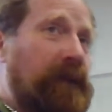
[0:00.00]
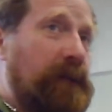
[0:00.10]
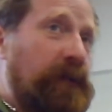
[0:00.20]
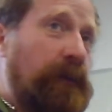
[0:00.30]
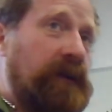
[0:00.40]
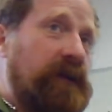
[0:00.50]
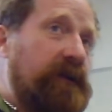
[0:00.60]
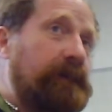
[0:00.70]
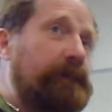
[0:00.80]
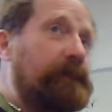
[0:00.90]
you end it.
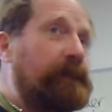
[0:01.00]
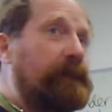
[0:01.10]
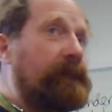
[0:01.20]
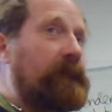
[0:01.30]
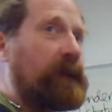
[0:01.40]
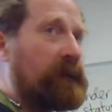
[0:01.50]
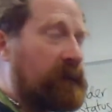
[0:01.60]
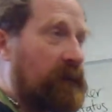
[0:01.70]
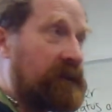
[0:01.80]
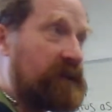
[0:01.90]

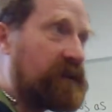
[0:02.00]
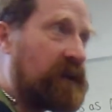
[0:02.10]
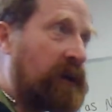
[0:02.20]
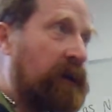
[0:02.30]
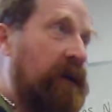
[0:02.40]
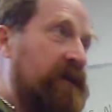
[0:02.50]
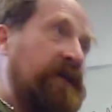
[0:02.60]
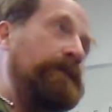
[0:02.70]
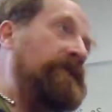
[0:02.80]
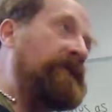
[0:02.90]
It is the
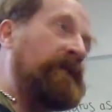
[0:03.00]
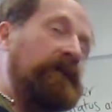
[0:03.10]
accepted thing